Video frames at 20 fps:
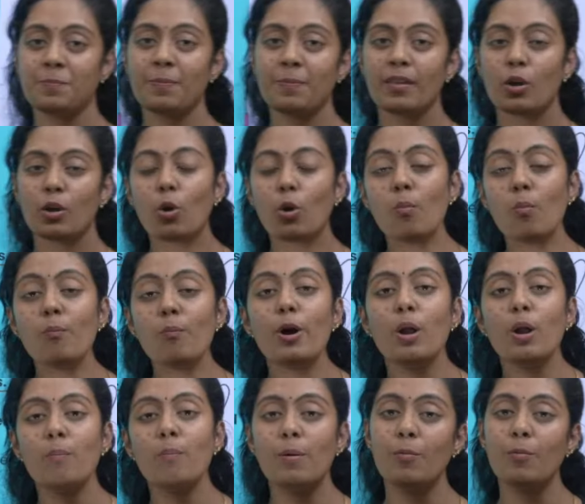Romba
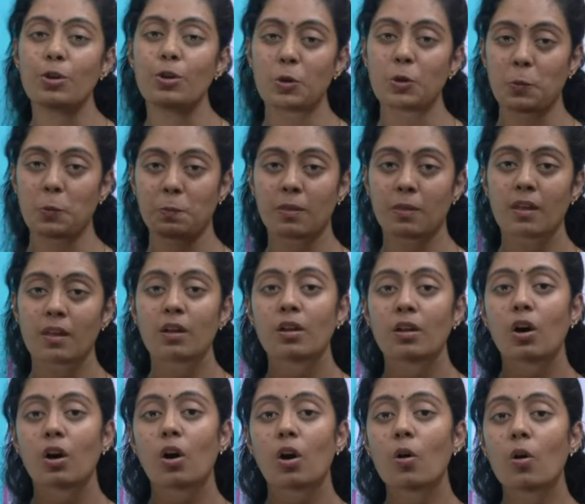romba
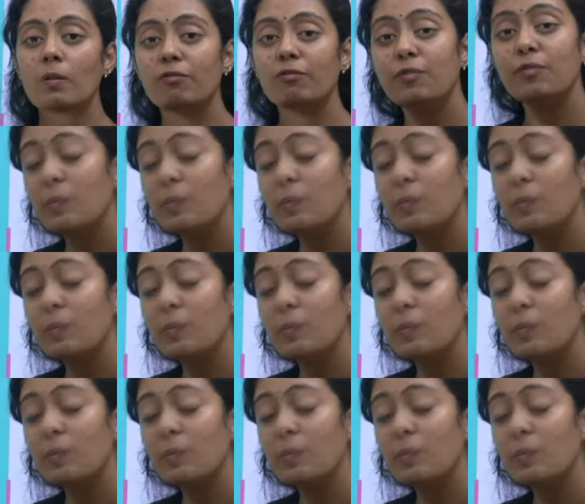mukhyam.